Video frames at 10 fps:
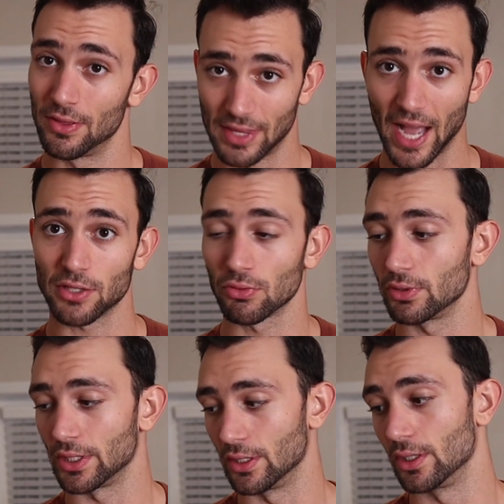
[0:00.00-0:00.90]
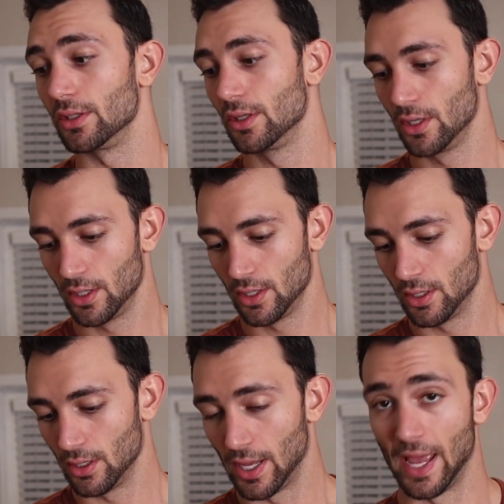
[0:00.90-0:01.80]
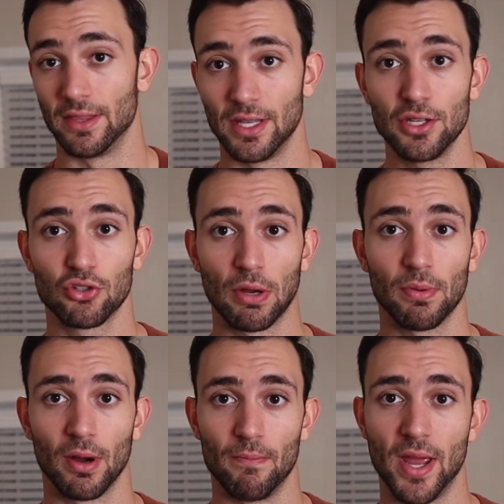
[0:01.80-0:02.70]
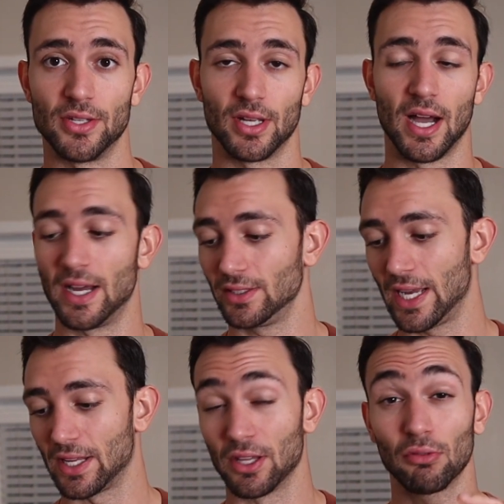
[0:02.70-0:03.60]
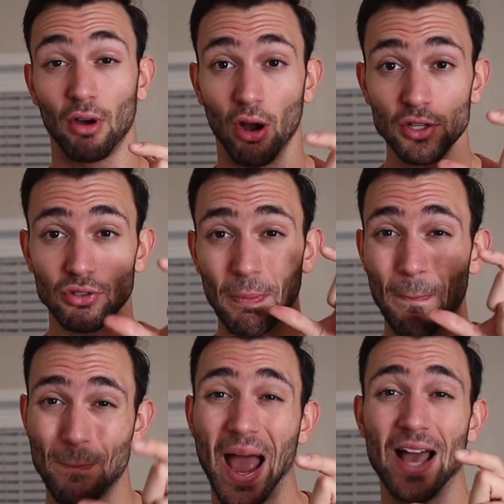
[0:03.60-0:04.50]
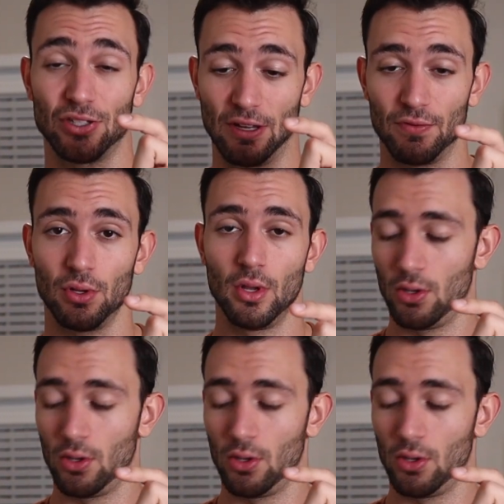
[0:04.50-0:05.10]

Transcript: That's really good. And these shrimp are amazing. I like, they're honestly massive.